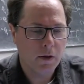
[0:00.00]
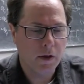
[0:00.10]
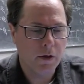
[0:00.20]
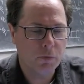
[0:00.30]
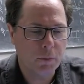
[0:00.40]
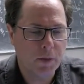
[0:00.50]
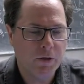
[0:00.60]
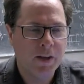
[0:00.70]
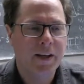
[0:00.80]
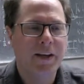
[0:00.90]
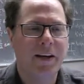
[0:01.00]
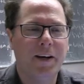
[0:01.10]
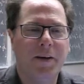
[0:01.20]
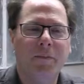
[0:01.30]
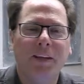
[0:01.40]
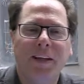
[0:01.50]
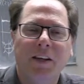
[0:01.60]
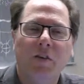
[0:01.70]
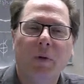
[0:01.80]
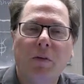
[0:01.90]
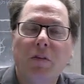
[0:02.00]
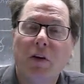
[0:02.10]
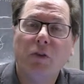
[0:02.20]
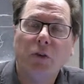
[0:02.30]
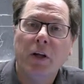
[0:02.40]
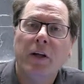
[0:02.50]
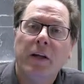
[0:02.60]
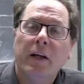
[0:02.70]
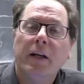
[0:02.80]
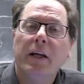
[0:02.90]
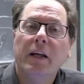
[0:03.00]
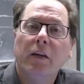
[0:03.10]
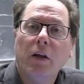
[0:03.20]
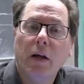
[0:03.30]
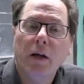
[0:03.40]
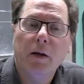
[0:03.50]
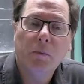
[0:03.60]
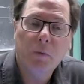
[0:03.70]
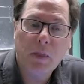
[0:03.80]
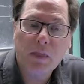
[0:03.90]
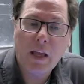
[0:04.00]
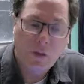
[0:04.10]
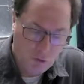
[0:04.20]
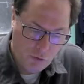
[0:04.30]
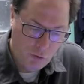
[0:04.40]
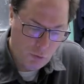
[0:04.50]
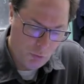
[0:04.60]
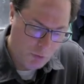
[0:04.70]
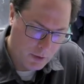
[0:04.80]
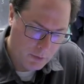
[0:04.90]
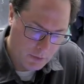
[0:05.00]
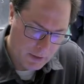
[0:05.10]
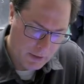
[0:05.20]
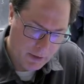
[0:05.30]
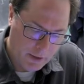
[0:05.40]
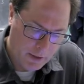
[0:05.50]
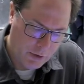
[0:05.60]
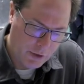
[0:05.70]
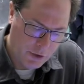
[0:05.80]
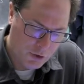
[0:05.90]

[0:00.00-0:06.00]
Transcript: Lost my mouse. Sometimes it's helpful to hit zoom and then